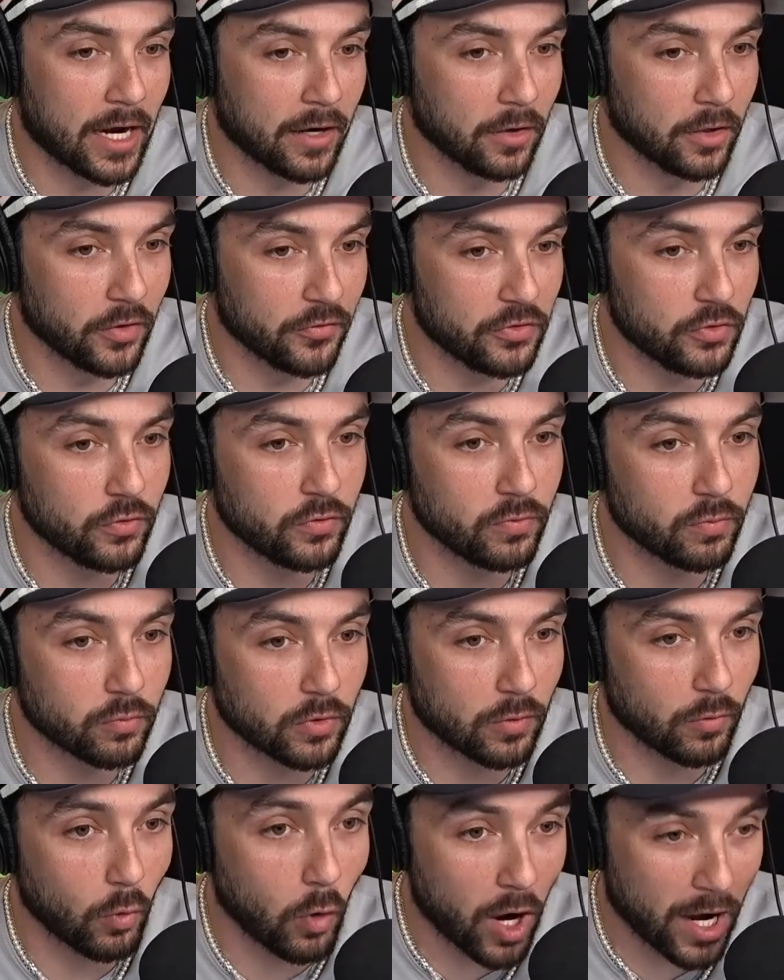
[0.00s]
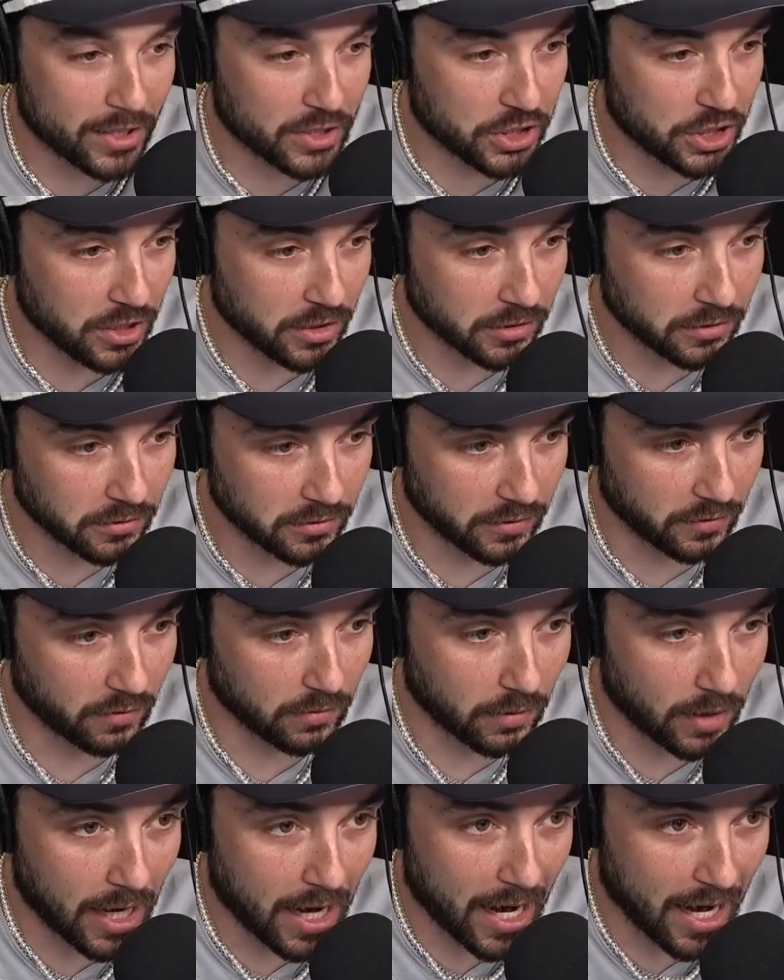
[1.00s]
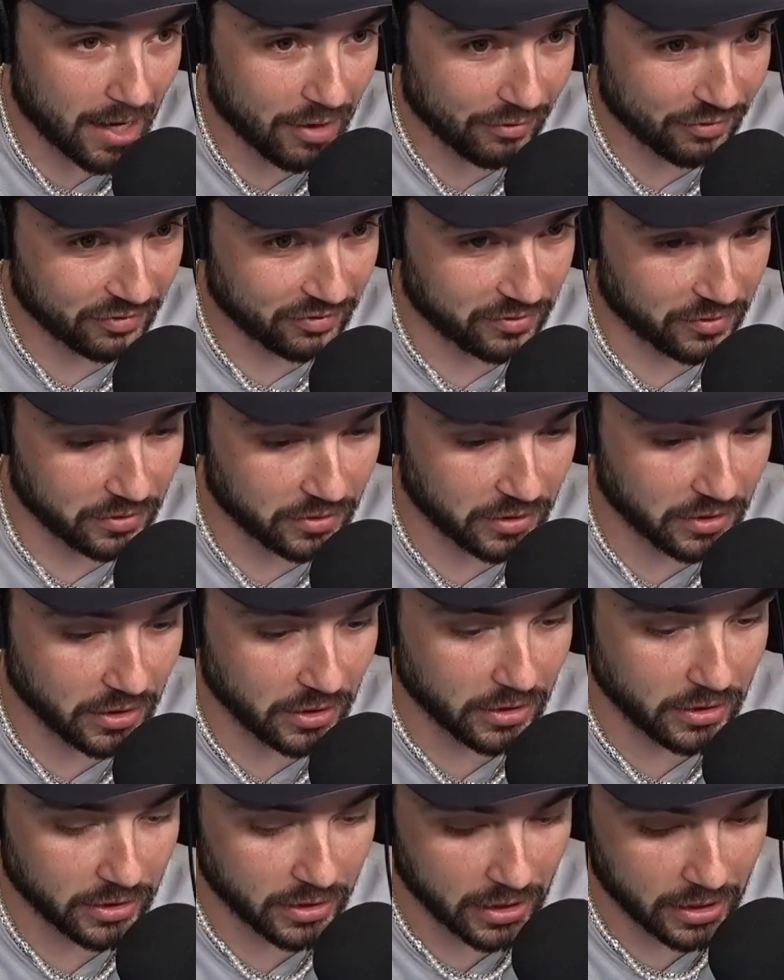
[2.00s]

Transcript: know if you were watching this live. The